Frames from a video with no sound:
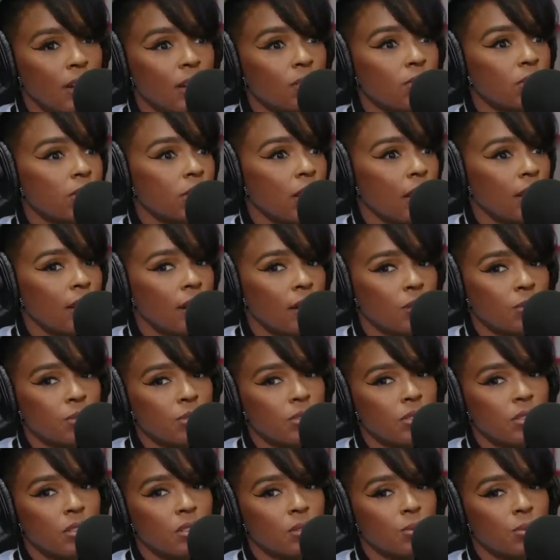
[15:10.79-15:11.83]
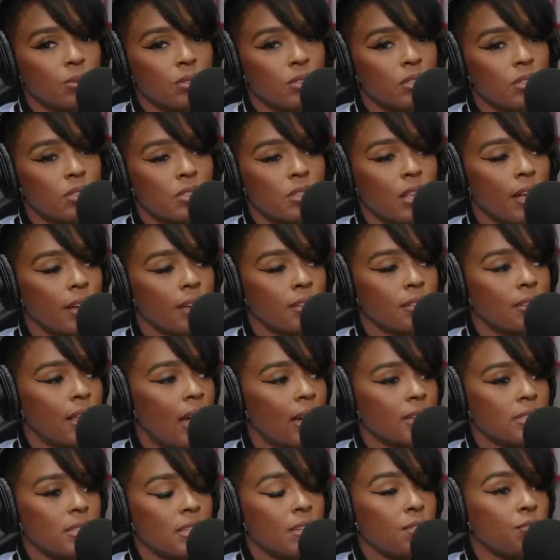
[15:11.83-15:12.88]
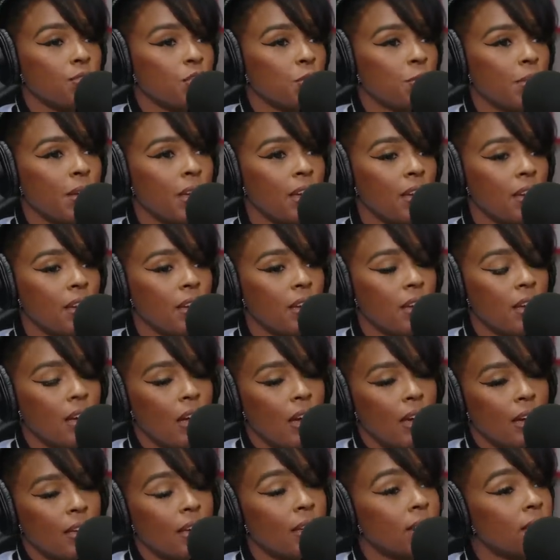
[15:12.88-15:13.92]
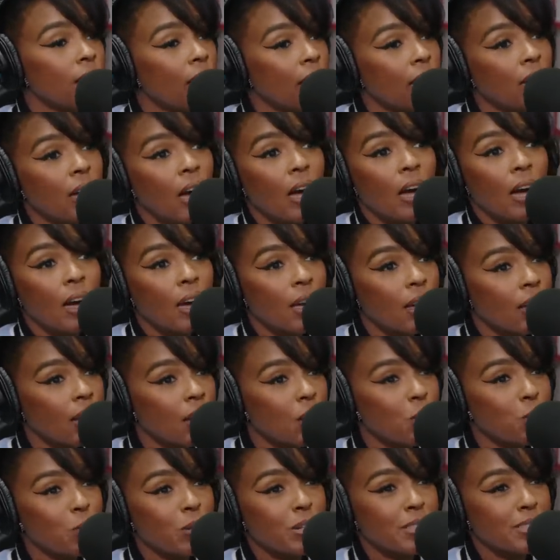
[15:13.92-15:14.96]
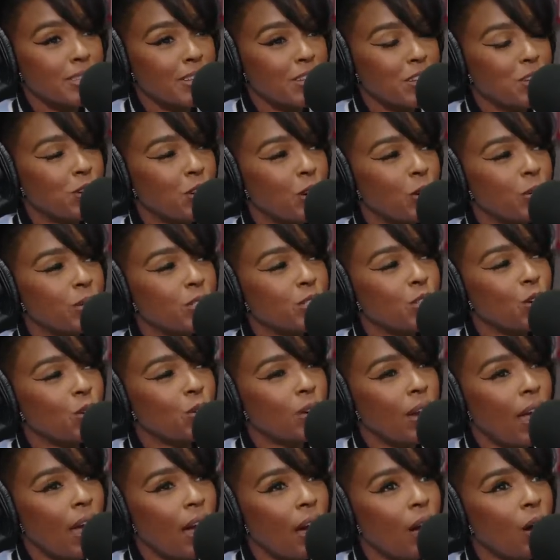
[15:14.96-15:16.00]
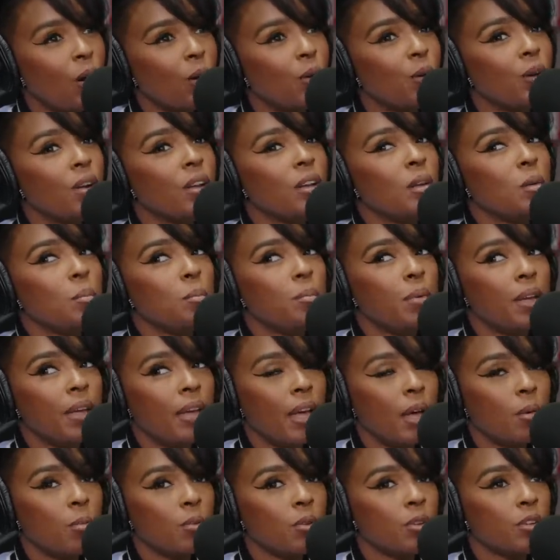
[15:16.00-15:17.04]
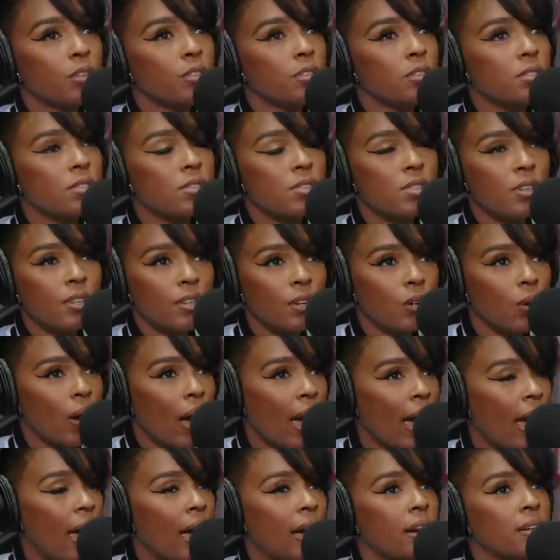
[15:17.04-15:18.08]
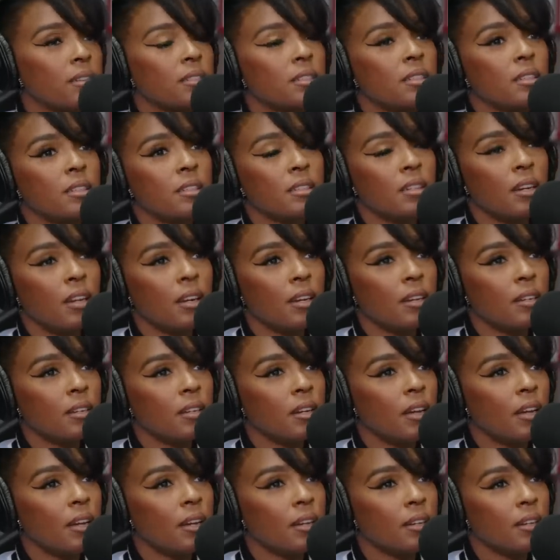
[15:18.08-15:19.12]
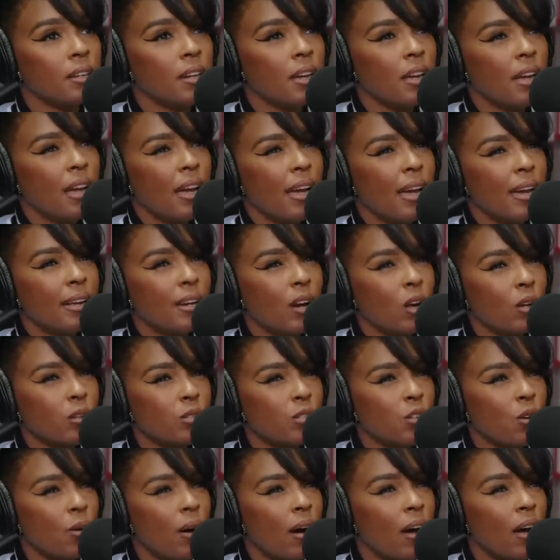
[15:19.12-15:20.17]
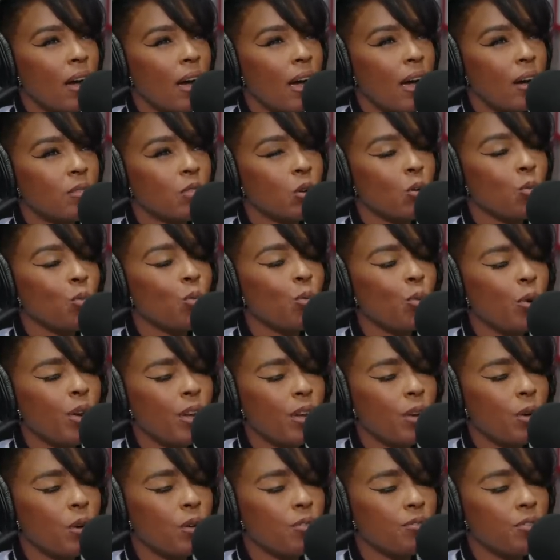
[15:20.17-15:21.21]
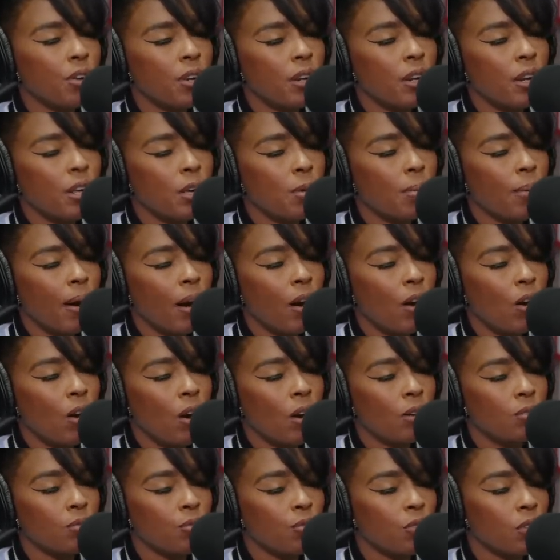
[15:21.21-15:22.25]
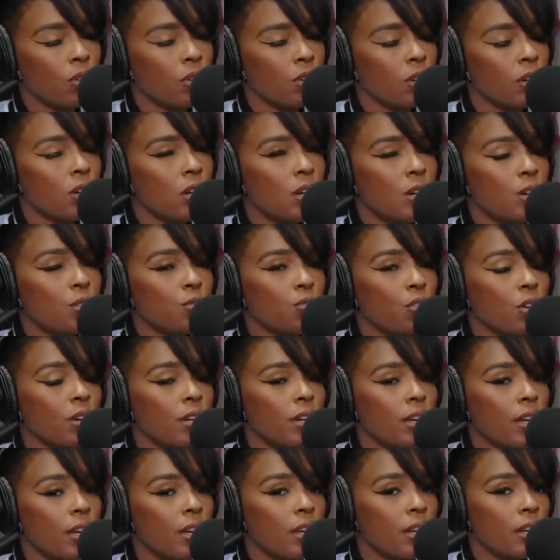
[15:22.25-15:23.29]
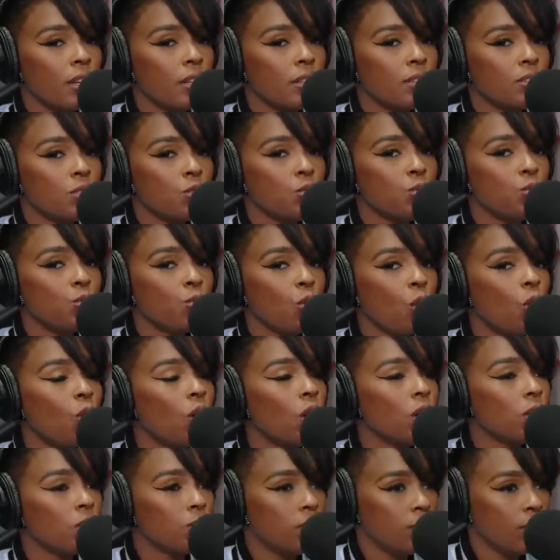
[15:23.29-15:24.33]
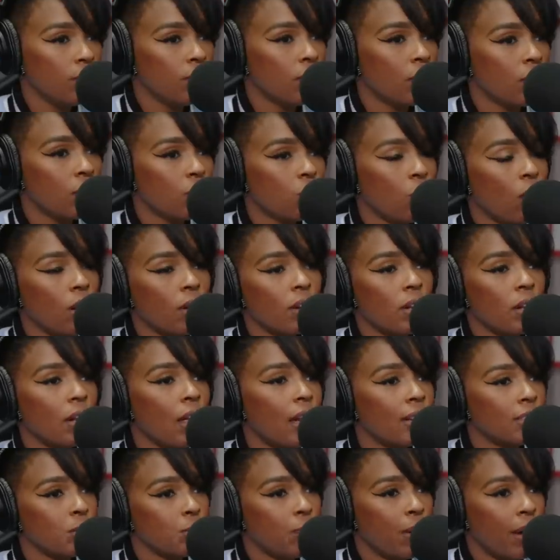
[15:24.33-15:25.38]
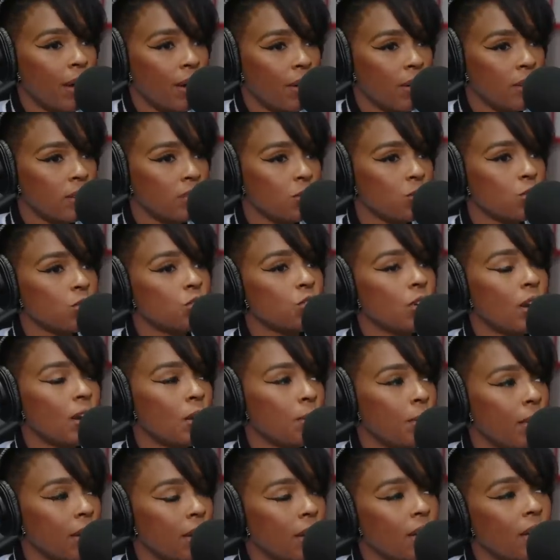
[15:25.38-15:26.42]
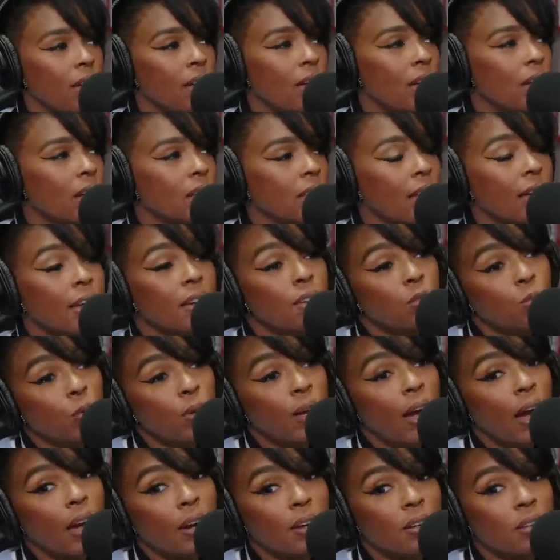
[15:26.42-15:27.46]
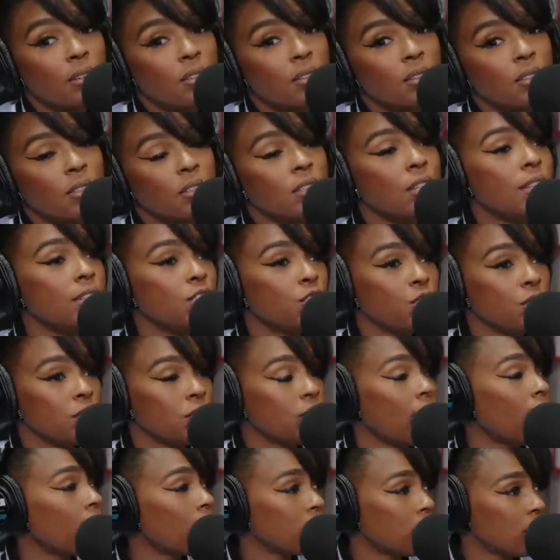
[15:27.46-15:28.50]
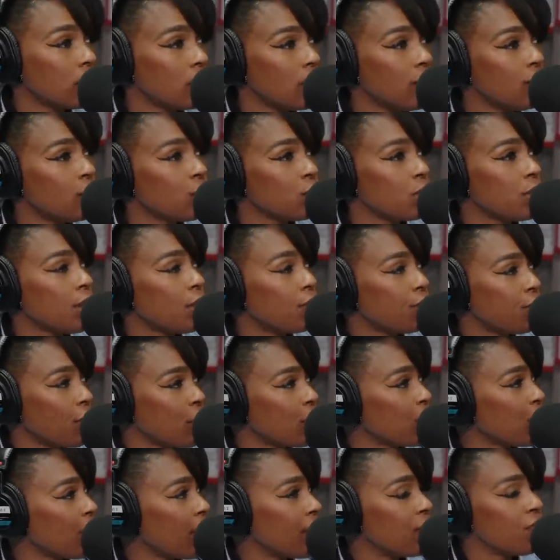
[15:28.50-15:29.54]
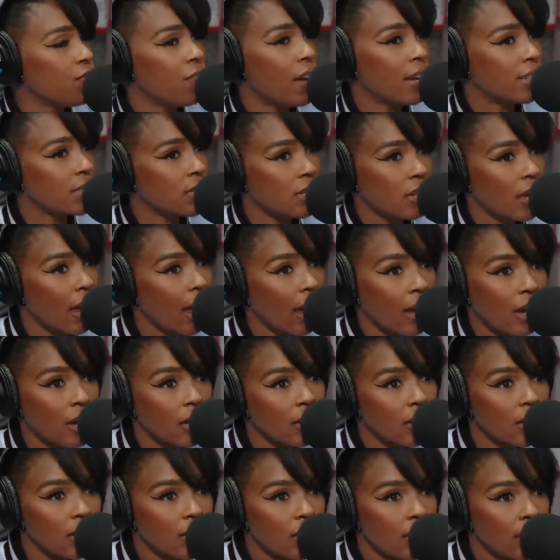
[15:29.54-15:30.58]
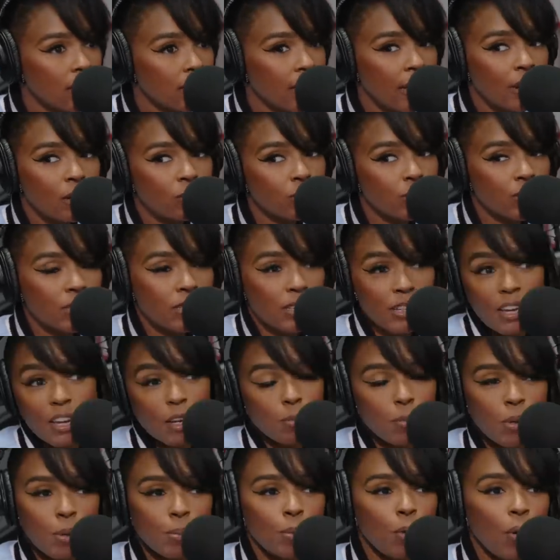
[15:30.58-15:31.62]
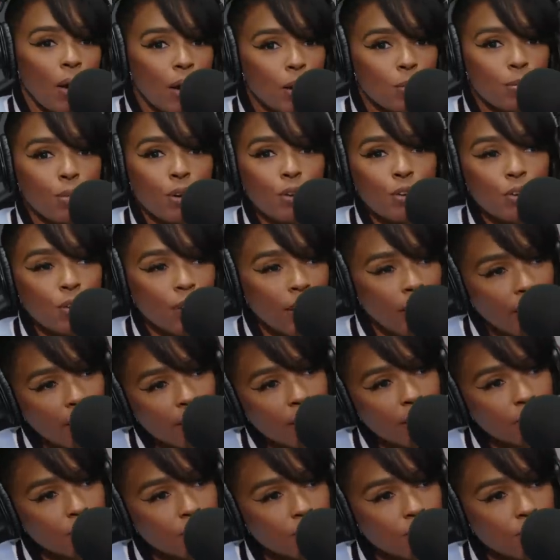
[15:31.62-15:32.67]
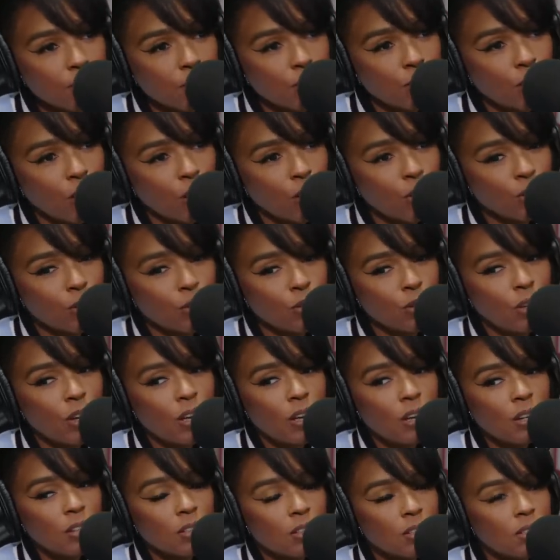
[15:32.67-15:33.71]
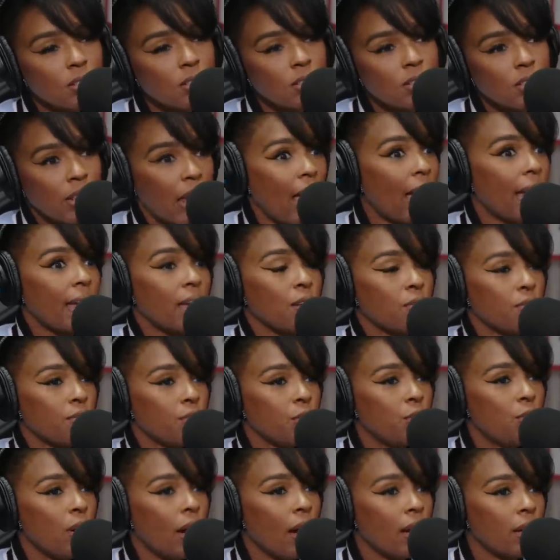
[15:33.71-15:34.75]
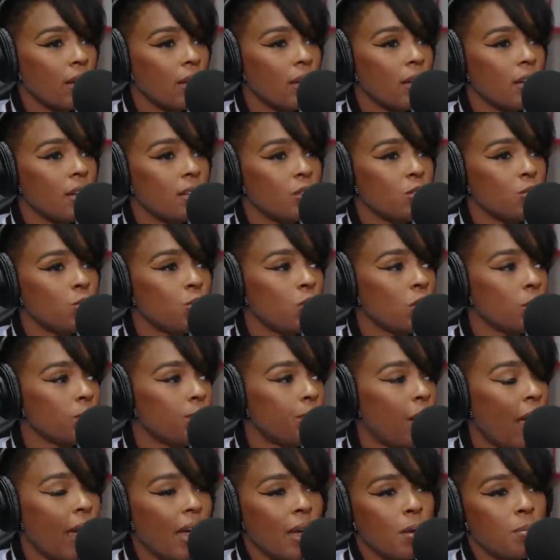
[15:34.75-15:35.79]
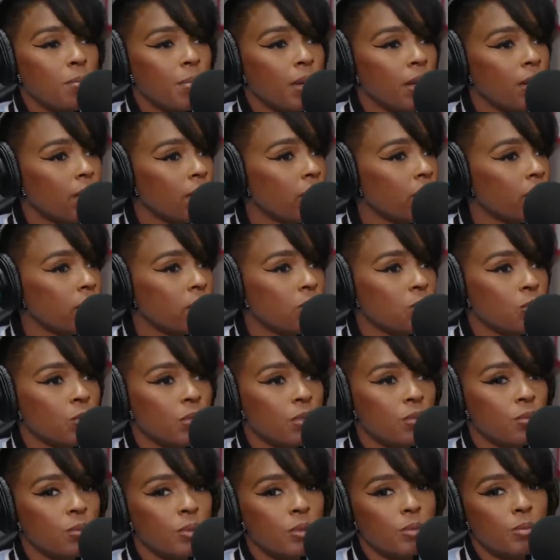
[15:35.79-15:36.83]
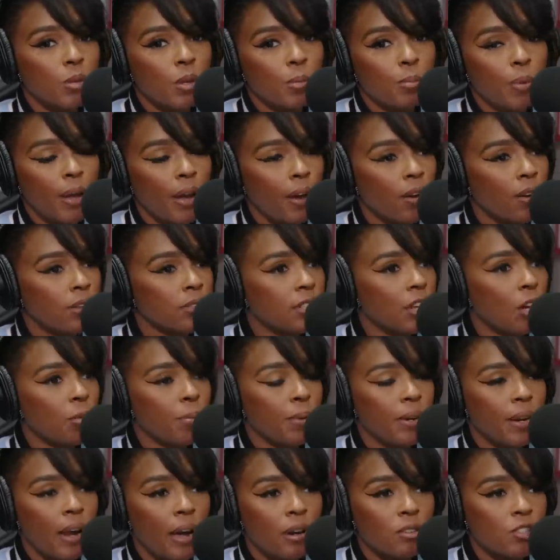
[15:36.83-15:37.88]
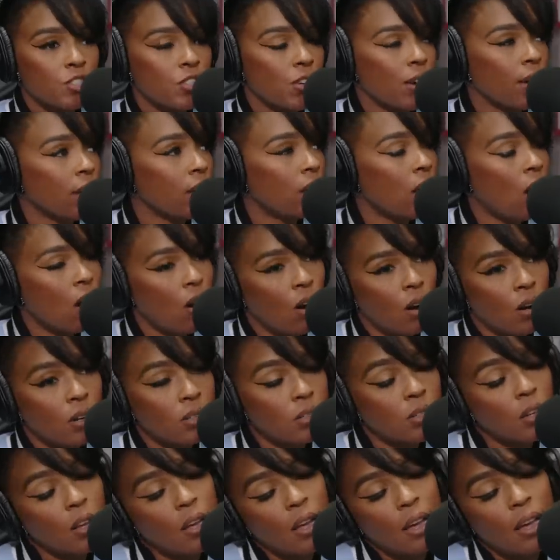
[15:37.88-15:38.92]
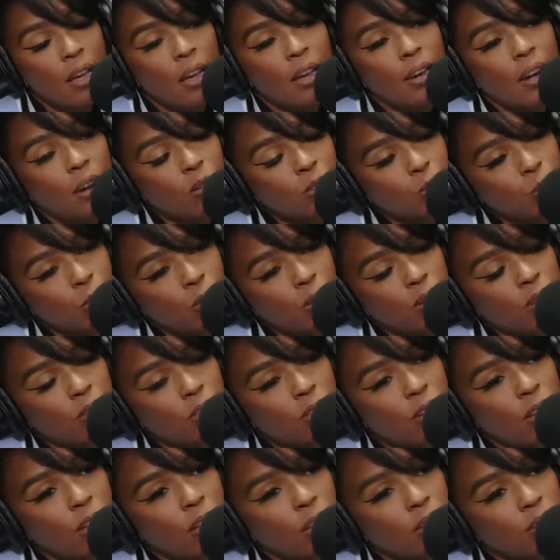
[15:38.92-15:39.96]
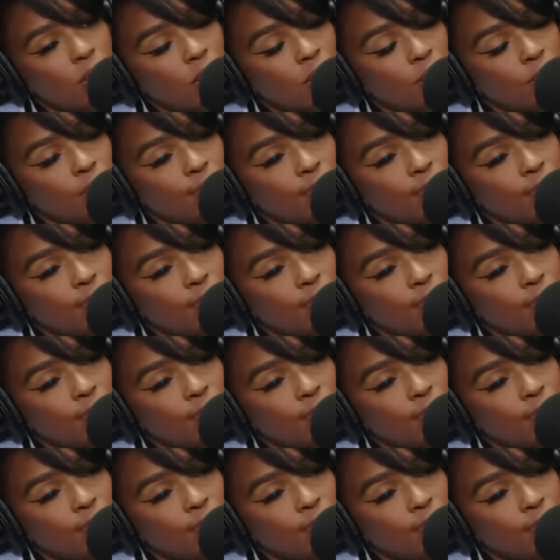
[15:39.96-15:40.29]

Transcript: devastating. I was it was just like that's it for me and thank God it yeah. wasn't, you know. And so now being able to still act and and and and also I have a real affinity in my heart for for kids who grow up, you know, the working class parents who are trying to make it. Like we gotta the teachers. Shout out to teachers that further investigate. They don't just kick people out of programs. Mm -hmm. You know, mm-hmm. you this is life. You got kids who are paying bills with with yeah, their parents, man. helping out, sharing cars, and I was one of those kids.